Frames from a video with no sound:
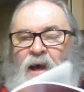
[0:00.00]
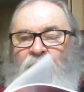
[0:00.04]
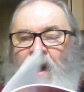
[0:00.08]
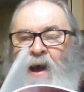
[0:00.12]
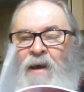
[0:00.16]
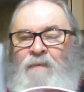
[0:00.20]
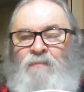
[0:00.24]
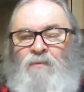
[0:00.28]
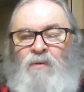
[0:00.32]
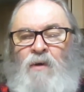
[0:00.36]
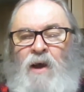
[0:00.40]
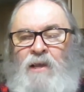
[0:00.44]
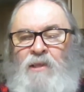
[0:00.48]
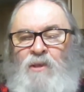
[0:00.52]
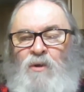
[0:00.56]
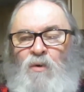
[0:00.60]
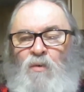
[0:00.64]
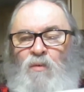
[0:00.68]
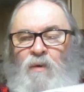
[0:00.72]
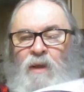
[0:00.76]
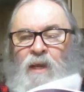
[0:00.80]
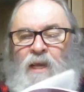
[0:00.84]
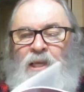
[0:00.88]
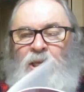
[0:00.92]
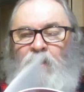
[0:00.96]
I've tried to
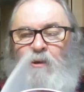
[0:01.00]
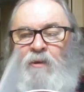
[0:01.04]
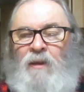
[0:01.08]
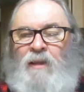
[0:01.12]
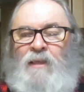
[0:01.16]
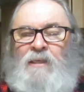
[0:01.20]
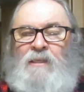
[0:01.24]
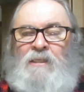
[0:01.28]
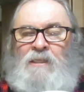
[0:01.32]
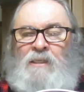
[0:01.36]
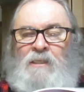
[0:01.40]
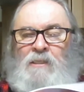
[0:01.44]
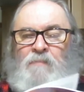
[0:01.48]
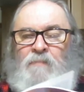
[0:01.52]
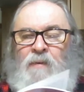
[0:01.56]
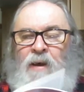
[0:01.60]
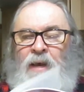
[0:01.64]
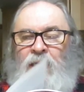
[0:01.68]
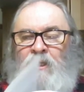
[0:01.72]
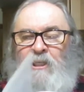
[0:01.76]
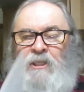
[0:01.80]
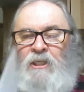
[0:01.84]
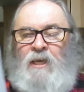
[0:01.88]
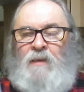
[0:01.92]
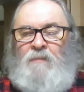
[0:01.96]
read Ulysses
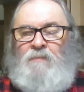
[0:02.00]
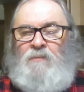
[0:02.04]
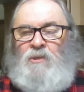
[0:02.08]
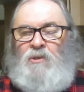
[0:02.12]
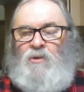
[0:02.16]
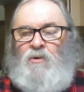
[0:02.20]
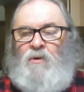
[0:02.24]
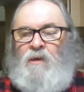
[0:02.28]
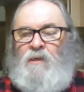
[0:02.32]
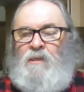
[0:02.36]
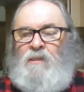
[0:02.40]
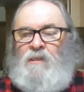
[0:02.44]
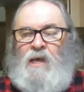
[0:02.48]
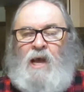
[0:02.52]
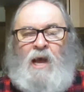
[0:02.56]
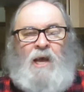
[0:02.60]
by James Joyce